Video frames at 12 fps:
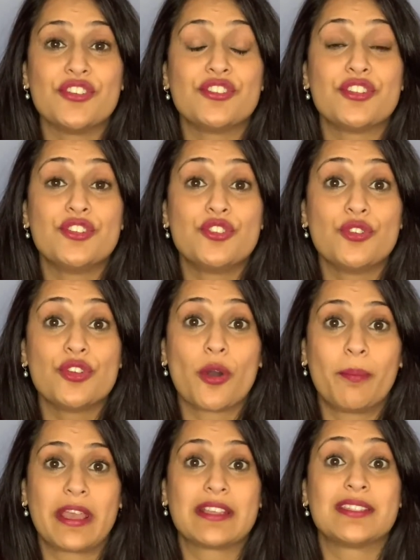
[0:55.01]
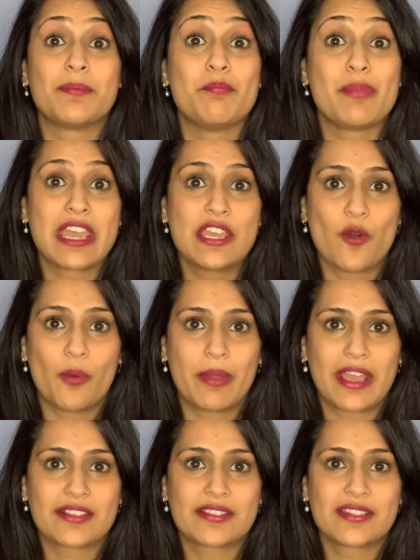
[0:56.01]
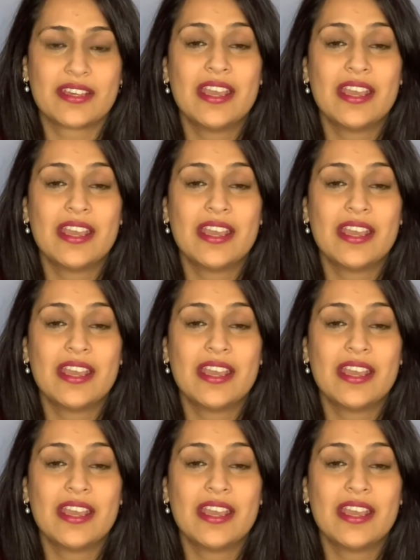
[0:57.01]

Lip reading: to do your best and be your best,